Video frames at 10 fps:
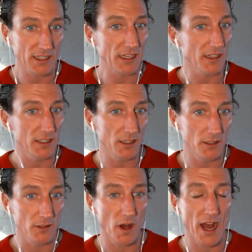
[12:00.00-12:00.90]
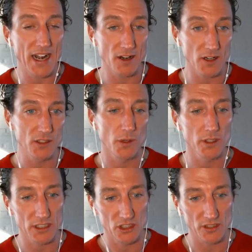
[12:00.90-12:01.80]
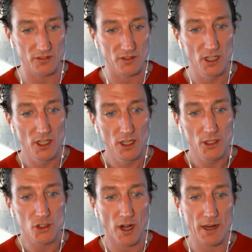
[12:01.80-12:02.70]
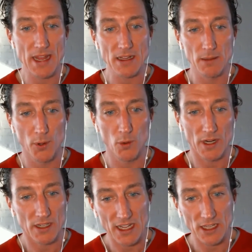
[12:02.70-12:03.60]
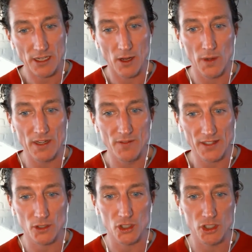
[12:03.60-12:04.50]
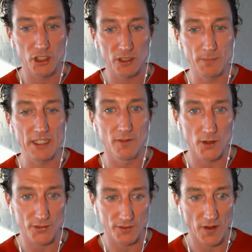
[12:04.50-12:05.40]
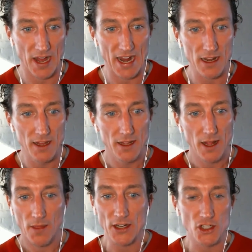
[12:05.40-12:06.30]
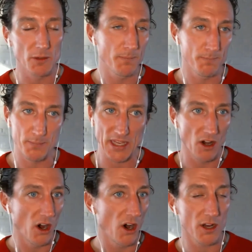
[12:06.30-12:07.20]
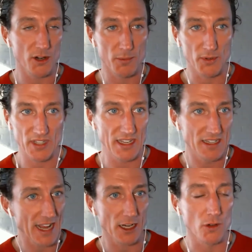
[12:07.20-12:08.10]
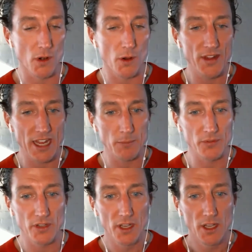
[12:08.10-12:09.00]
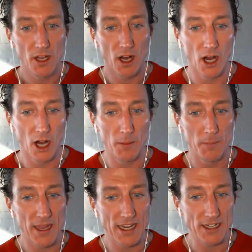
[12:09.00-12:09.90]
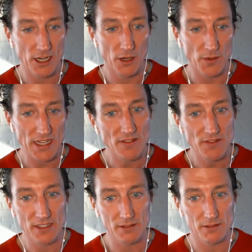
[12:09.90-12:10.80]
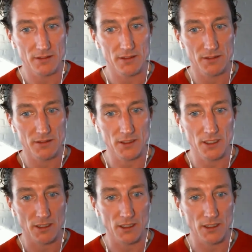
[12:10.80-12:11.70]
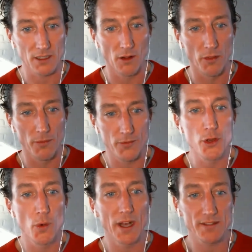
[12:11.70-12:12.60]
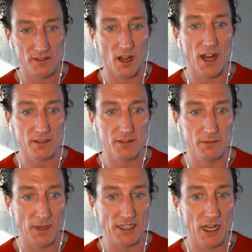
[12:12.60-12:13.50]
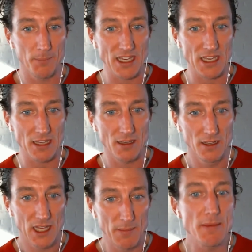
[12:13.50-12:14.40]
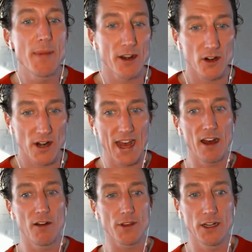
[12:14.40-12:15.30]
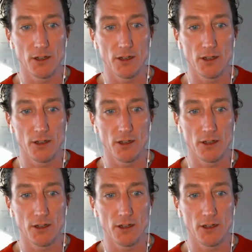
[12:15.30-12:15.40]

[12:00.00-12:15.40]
can continue to go higher. He's really just trying to make the point that, investors should just be diversified. They shouldn't be all 100% in tech and growth names. And, even, U.S. stocks might not be, it may be better to have,